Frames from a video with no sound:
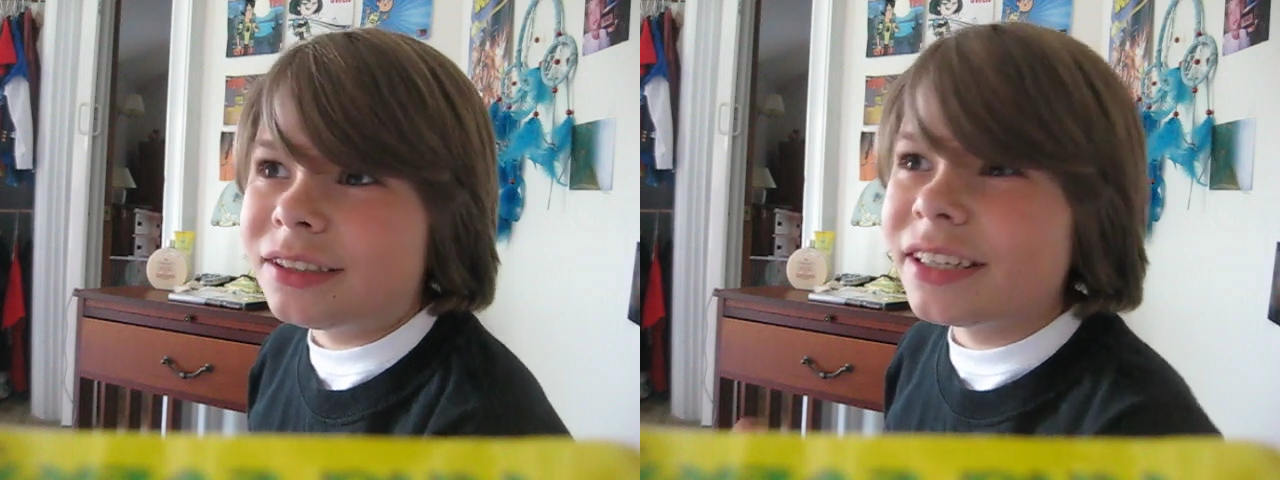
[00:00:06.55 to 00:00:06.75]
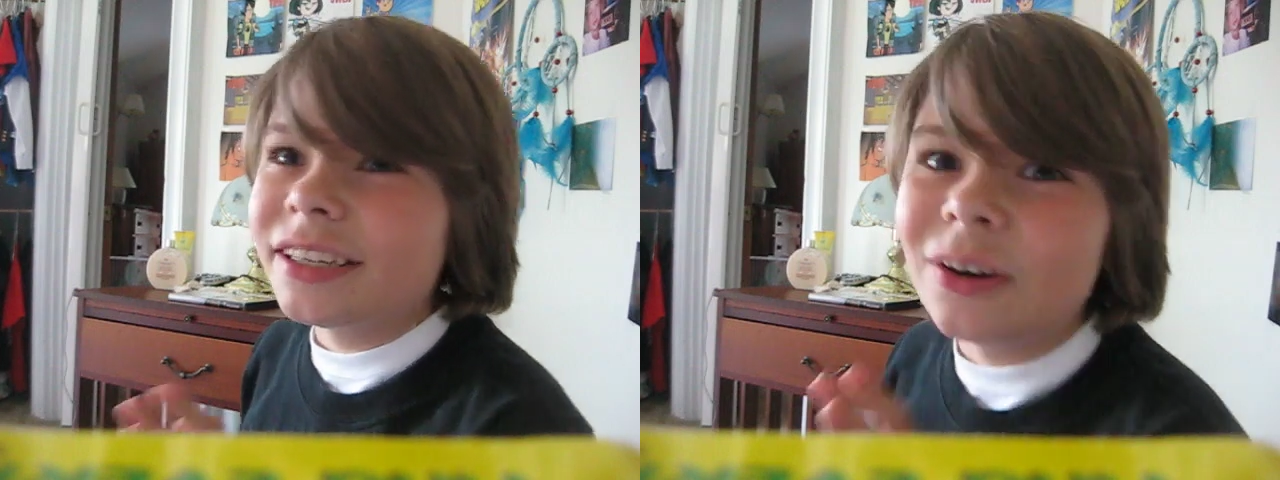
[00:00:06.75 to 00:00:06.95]

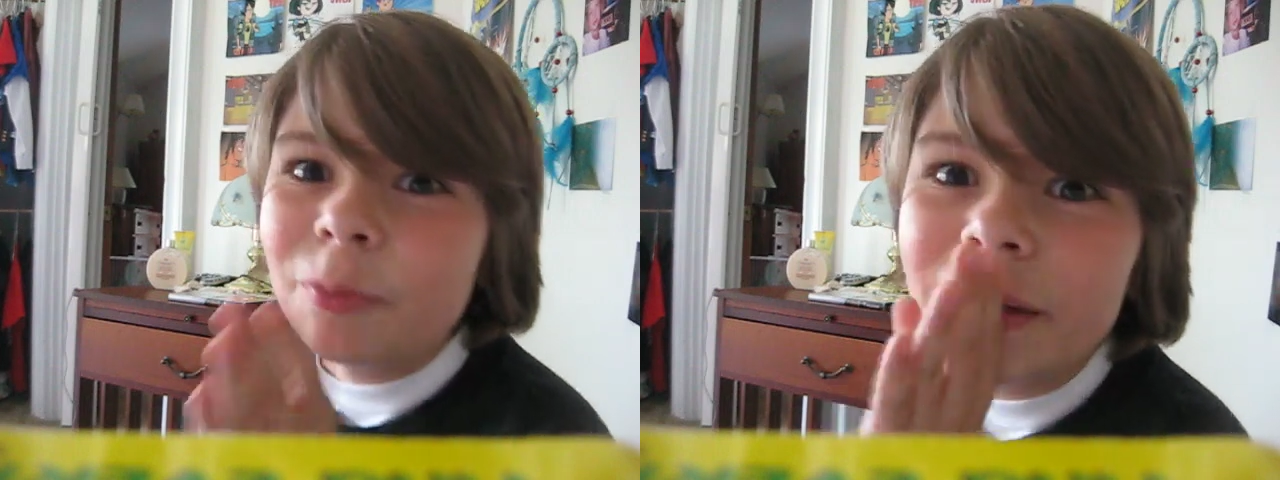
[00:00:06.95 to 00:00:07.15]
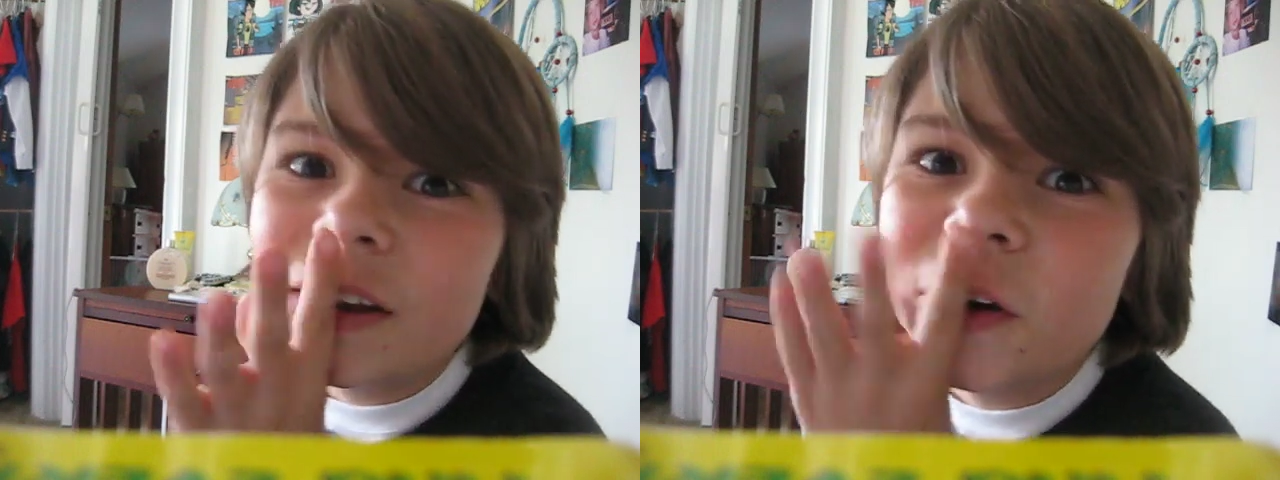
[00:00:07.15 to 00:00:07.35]
little
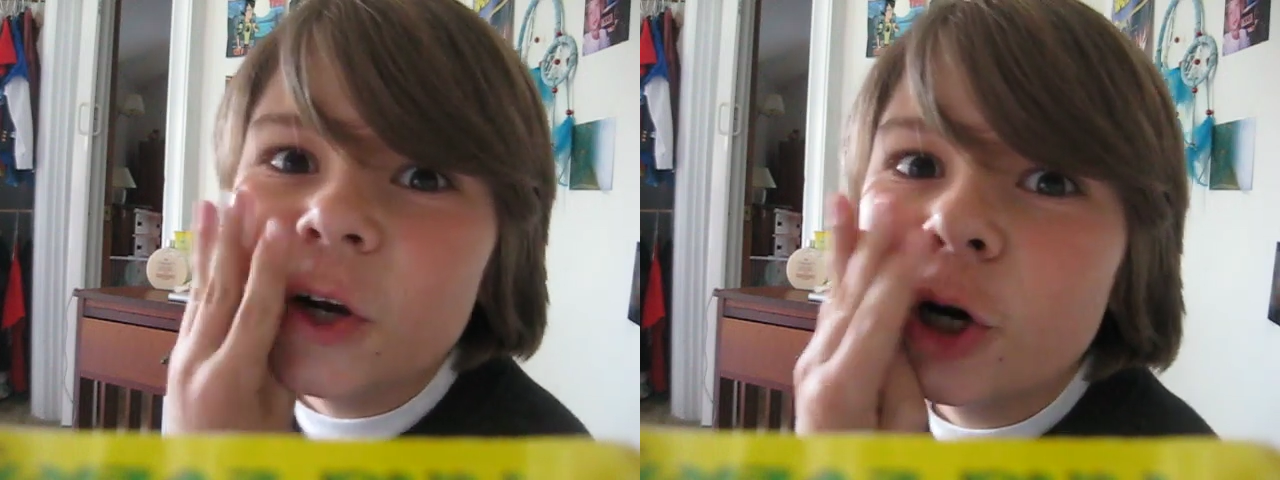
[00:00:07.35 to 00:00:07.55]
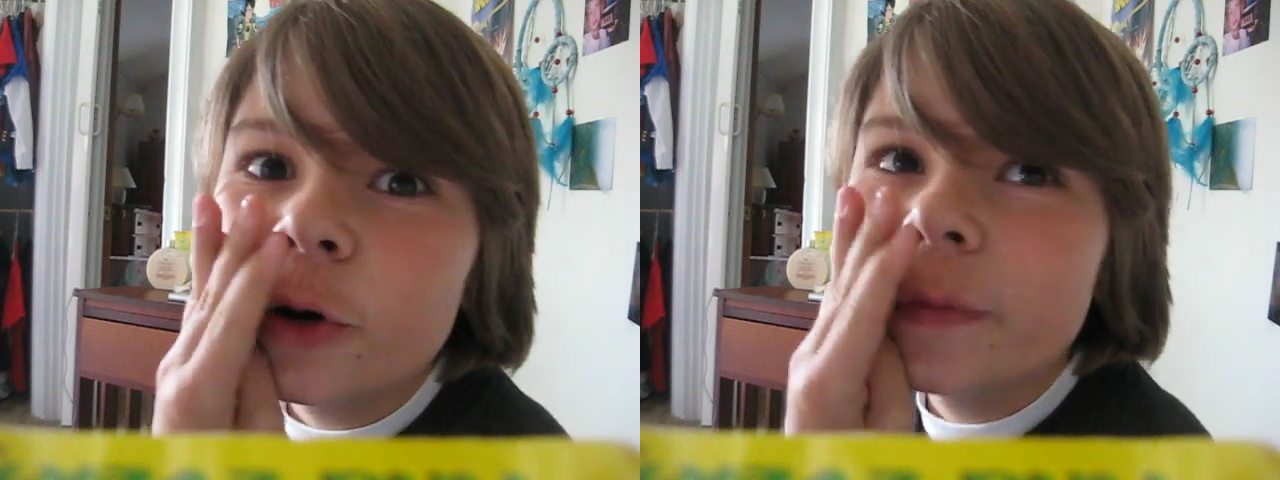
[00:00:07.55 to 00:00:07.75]
bit
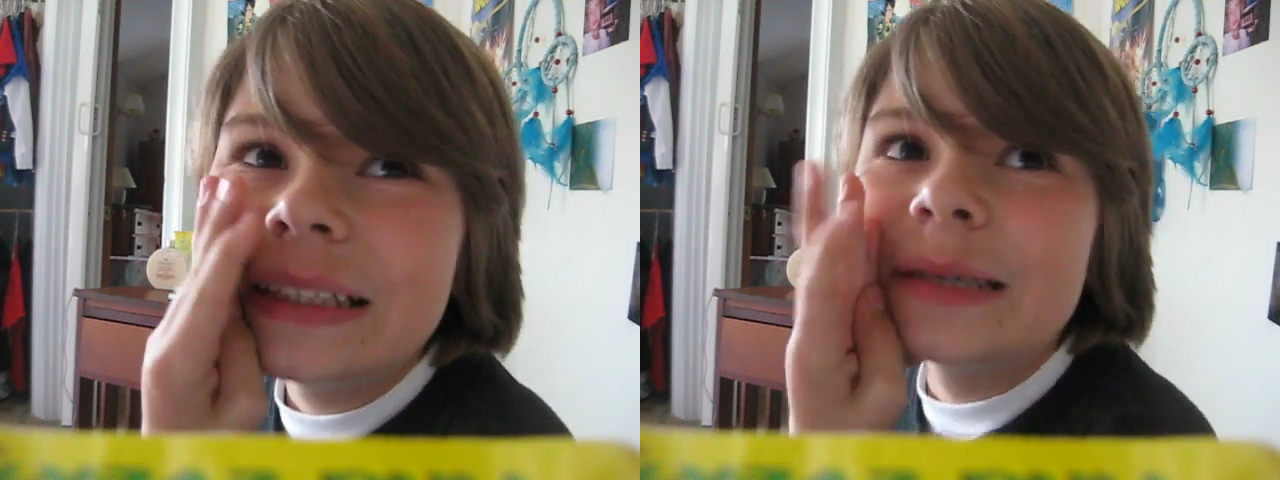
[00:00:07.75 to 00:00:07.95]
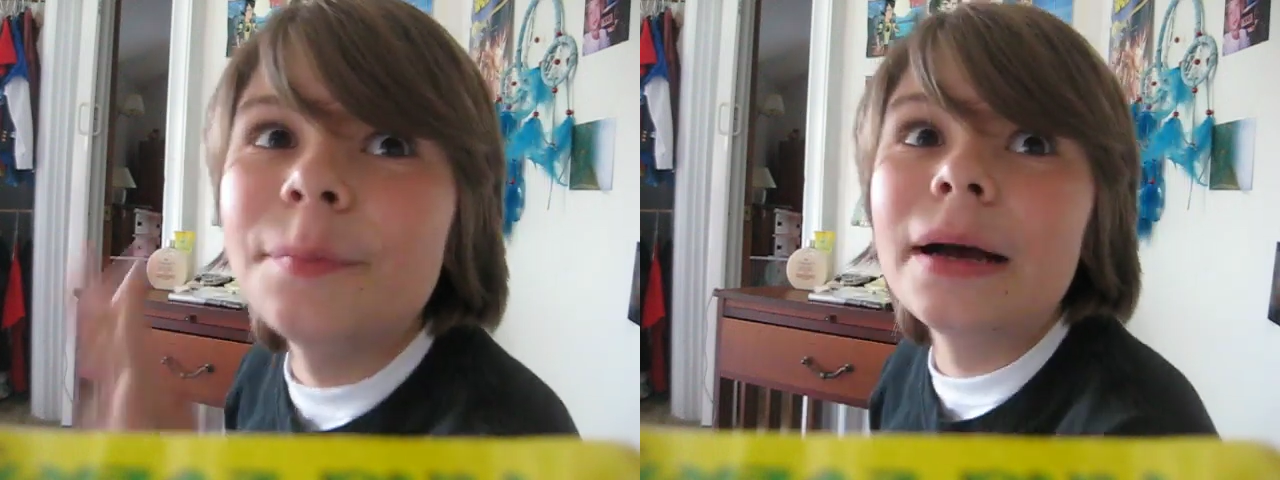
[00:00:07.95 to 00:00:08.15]

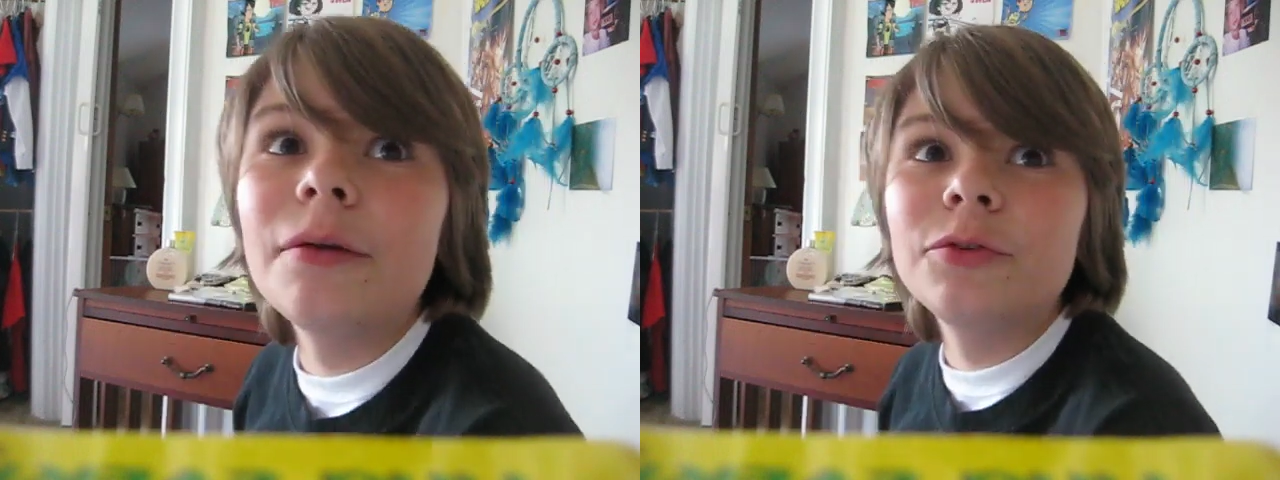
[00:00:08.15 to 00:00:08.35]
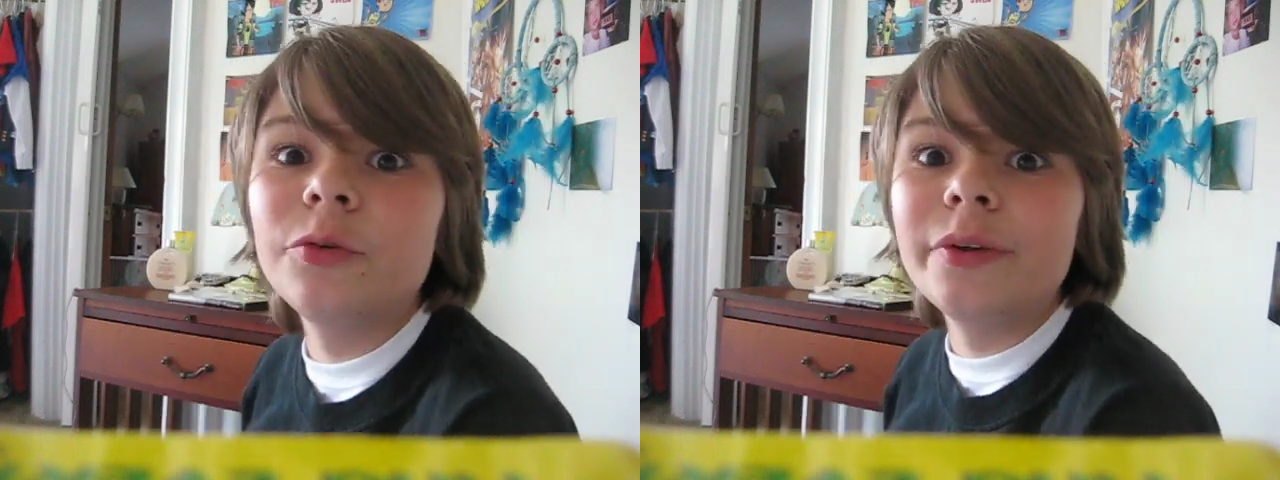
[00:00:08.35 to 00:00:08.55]
nervous
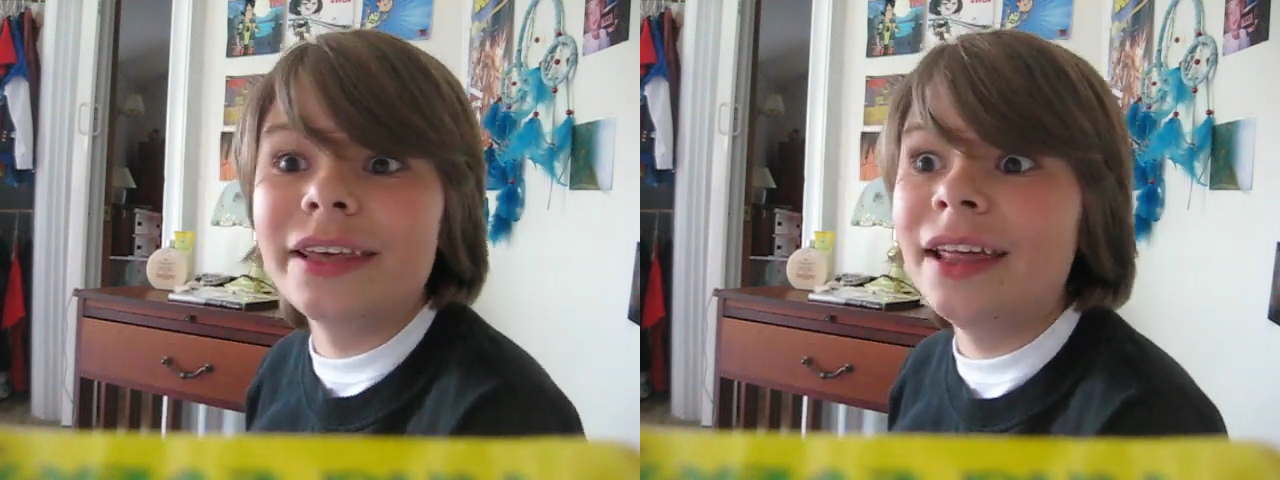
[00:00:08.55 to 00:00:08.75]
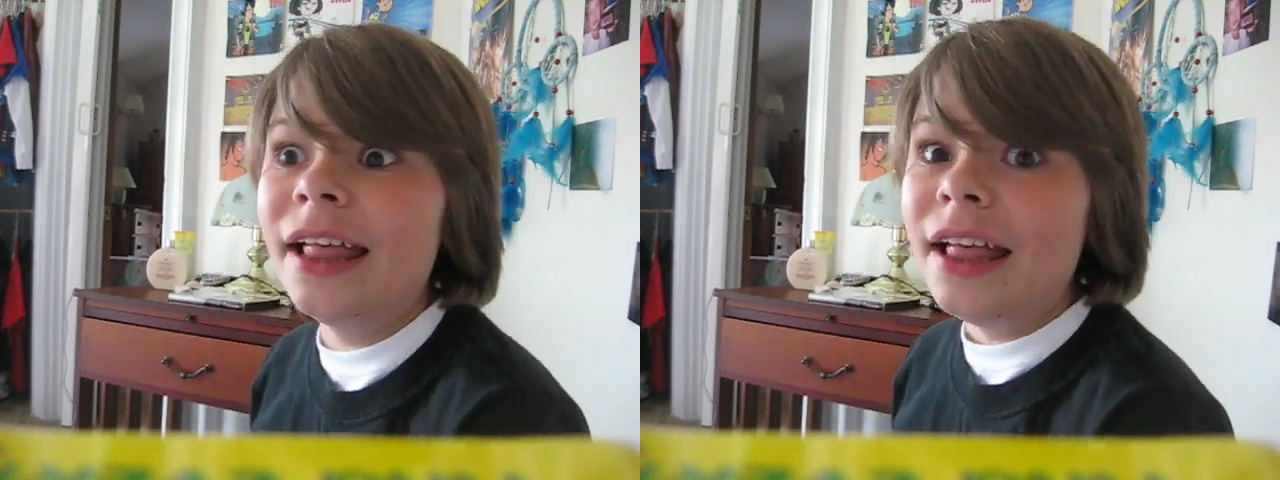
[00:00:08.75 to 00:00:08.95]
about doing it.